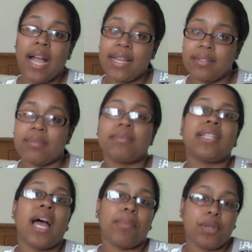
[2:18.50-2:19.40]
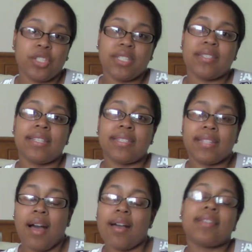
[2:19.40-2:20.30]
items, I purchased these
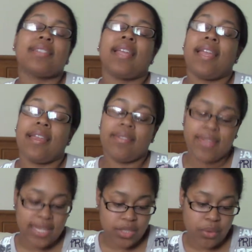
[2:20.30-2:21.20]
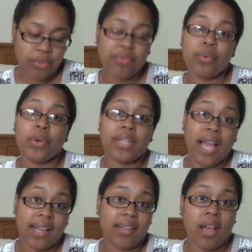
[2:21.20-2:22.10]
socks and they sold for
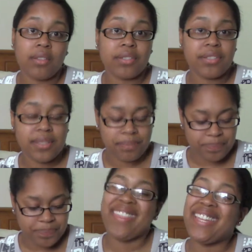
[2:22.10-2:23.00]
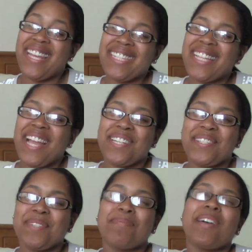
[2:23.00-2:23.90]
$9. The next
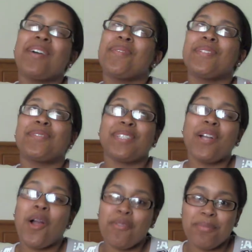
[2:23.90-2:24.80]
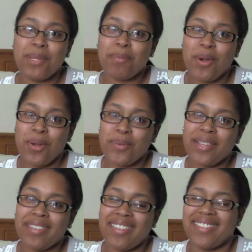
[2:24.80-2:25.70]
item was really hard for me to part
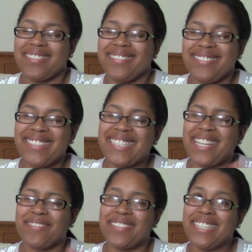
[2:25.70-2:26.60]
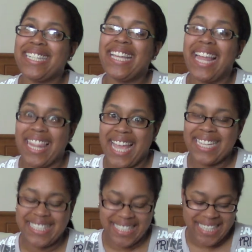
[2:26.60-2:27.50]
with because I really
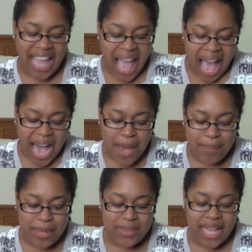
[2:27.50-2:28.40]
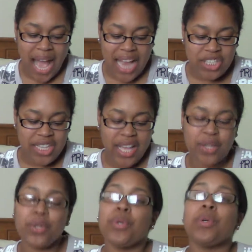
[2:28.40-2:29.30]
liked it. It was an
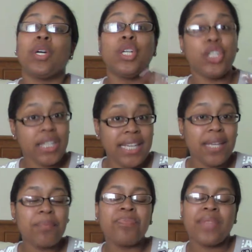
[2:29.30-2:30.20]
eyeshadow hoodie,